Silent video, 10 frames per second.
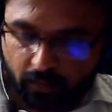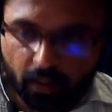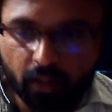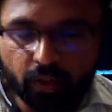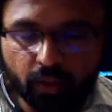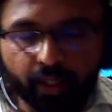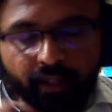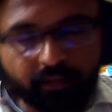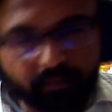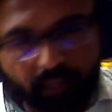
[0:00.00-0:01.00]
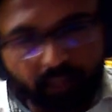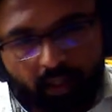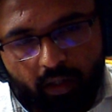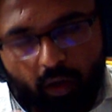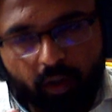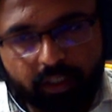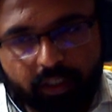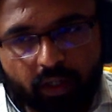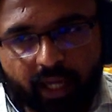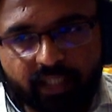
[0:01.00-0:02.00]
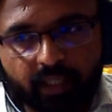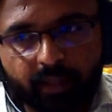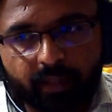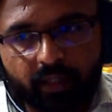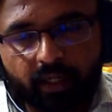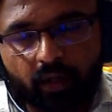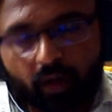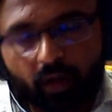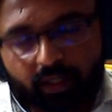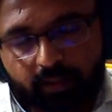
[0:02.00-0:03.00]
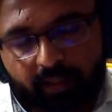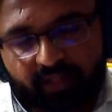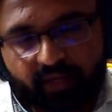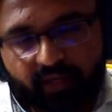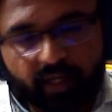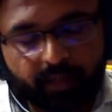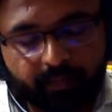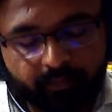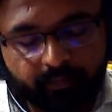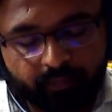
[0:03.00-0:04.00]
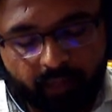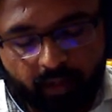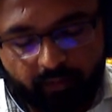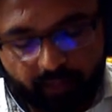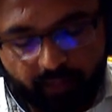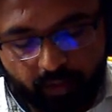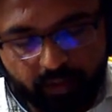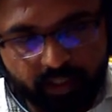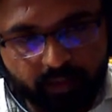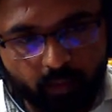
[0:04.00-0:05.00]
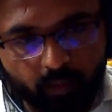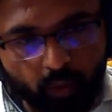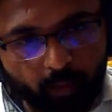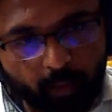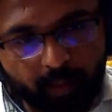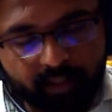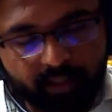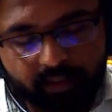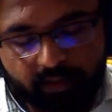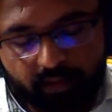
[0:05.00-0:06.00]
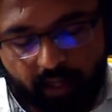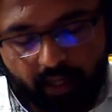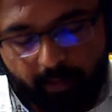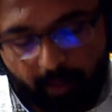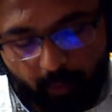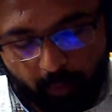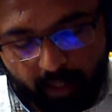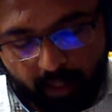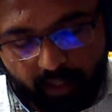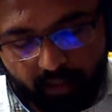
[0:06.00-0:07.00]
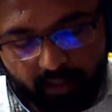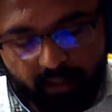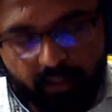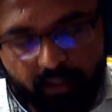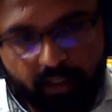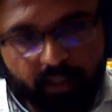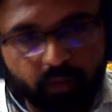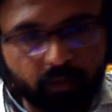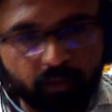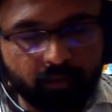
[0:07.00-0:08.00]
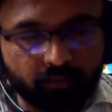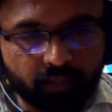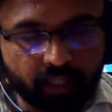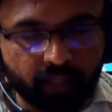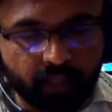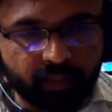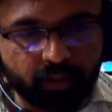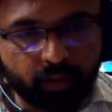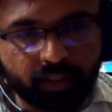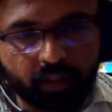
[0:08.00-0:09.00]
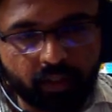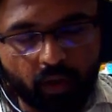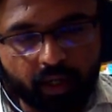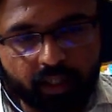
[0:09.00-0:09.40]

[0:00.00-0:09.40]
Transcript: So in rockets or gas turbine, in rockets basically, we use these monopropellants. And by propellant, this term is used in rocket